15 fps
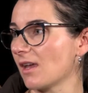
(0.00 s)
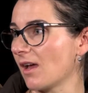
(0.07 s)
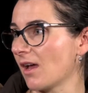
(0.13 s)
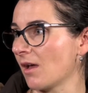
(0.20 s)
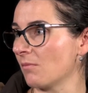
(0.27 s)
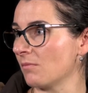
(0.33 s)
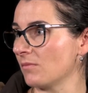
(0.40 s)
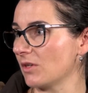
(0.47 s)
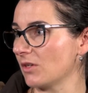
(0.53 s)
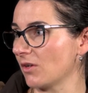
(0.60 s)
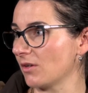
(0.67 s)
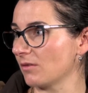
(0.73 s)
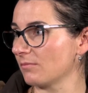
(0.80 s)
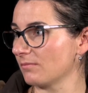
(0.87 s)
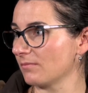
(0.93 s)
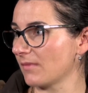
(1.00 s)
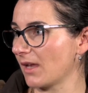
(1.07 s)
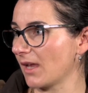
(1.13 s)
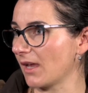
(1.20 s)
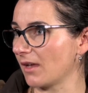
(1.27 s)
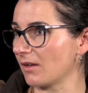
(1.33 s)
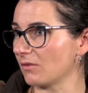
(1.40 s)

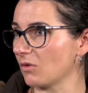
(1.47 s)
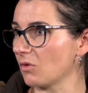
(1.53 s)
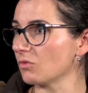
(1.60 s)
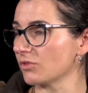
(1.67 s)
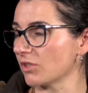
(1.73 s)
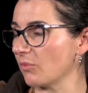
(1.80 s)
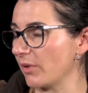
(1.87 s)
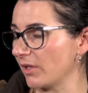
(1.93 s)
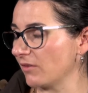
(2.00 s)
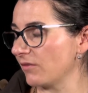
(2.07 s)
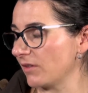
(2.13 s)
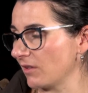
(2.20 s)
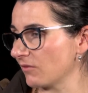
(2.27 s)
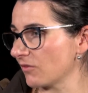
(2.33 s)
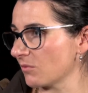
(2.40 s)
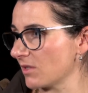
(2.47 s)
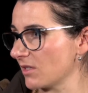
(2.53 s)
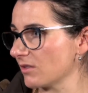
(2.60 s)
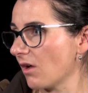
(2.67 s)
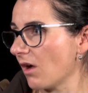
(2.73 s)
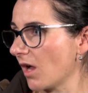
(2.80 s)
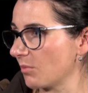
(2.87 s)
also benefiting from
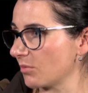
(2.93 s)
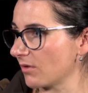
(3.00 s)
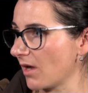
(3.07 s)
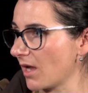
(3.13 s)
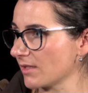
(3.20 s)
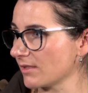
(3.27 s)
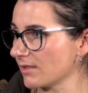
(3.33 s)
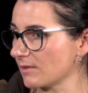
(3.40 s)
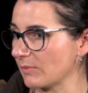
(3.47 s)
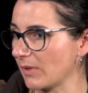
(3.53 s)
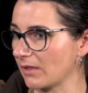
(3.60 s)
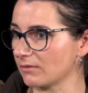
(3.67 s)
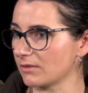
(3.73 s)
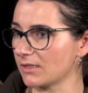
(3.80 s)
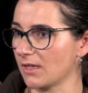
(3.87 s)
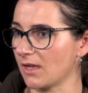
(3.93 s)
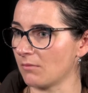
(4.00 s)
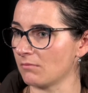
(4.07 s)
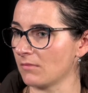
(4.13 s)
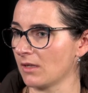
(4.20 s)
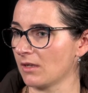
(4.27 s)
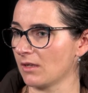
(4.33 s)
these higher prices, but
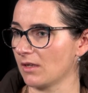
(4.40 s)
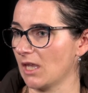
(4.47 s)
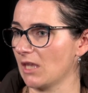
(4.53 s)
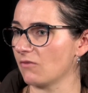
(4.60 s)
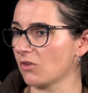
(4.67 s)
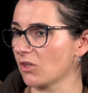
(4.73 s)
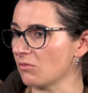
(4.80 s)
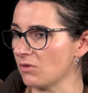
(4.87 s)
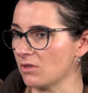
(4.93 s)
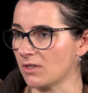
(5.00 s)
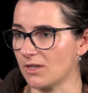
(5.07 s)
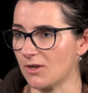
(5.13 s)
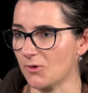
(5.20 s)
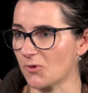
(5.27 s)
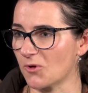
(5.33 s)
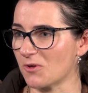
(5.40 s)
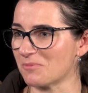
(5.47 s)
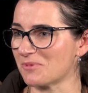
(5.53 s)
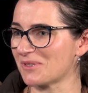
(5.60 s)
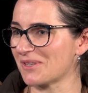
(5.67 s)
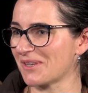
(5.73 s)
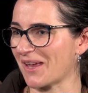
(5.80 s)
even community
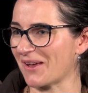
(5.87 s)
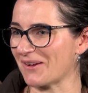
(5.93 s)
groups.